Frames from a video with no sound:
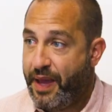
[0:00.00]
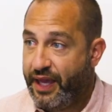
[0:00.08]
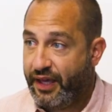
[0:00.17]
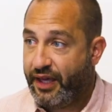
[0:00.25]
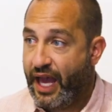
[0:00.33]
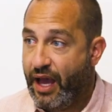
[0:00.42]

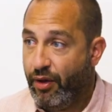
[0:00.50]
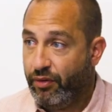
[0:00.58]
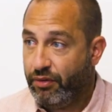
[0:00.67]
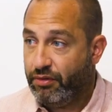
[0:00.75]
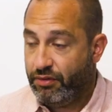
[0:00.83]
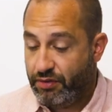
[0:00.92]
bank
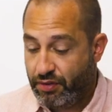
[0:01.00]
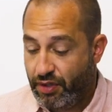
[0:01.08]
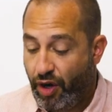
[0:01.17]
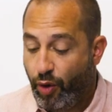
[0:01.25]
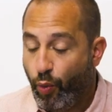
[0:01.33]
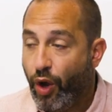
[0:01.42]
account
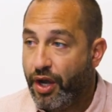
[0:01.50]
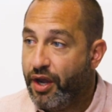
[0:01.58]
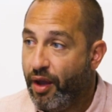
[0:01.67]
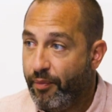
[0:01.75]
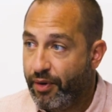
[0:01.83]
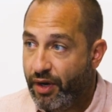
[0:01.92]
are one
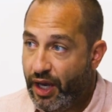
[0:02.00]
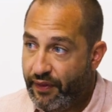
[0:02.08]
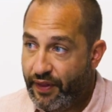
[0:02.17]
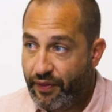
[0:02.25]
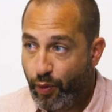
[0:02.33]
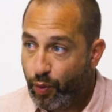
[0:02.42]
number,
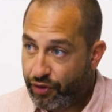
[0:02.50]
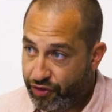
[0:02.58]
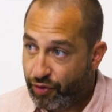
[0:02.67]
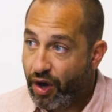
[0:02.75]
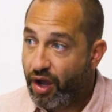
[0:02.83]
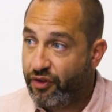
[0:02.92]
and then the
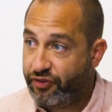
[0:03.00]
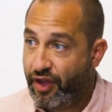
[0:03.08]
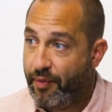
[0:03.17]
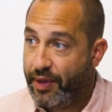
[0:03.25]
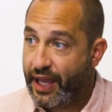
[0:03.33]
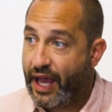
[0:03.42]
withdrawals
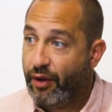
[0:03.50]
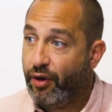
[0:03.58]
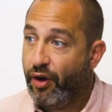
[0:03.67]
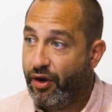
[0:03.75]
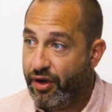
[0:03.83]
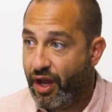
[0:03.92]
coming out
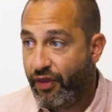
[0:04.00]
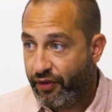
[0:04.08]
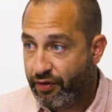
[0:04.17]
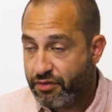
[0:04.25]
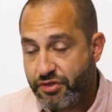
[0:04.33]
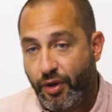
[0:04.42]
are
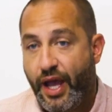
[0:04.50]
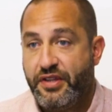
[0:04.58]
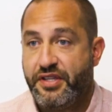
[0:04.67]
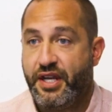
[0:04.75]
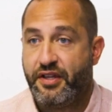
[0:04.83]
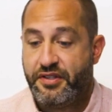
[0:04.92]
another. So
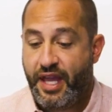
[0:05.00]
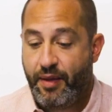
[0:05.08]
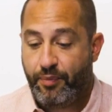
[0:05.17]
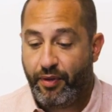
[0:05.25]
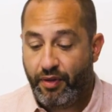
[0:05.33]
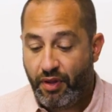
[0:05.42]
as an
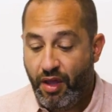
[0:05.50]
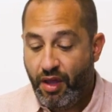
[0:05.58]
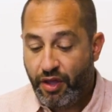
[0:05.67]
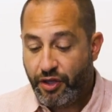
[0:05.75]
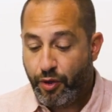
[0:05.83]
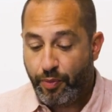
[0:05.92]
example,
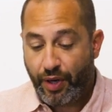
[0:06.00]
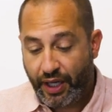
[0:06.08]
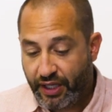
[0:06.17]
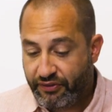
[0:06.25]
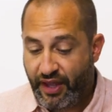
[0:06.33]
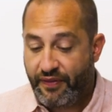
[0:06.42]
you
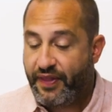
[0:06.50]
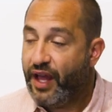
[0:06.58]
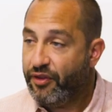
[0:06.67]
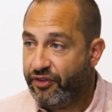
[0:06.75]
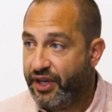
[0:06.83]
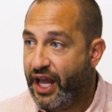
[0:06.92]
bring in ten
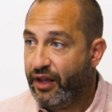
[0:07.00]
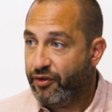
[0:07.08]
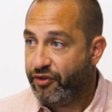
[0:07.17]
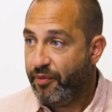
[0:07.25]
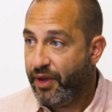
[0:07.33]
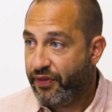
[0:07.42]
thousand
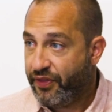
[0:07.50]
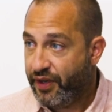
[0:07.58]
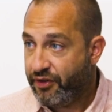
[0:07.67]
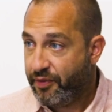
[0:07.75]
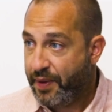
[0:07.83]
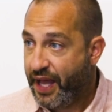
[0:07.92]
dollars a month
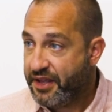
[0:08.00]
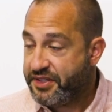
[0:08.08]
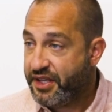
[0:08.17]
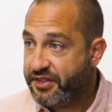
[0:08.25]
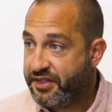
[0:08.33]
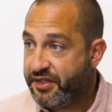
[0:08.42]
in
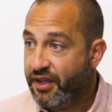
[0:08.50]
deposits.